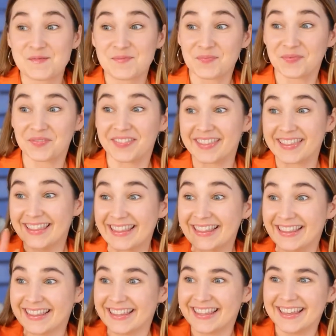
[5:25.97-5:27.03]
Hey,
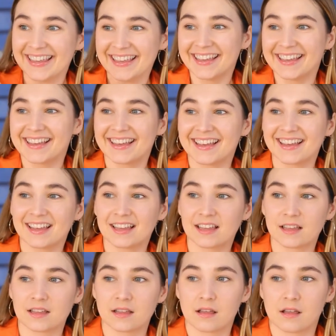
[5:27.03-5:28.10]
roomie!
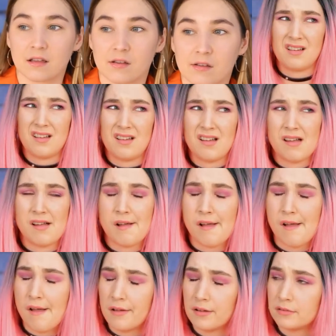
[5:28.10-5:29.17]
Uh-oh. Ugh,
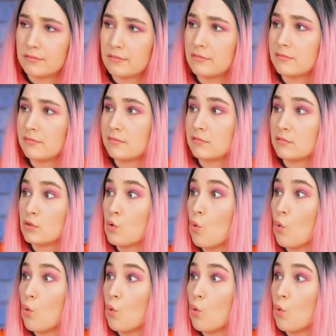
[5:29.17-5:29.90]
beat it, nerd.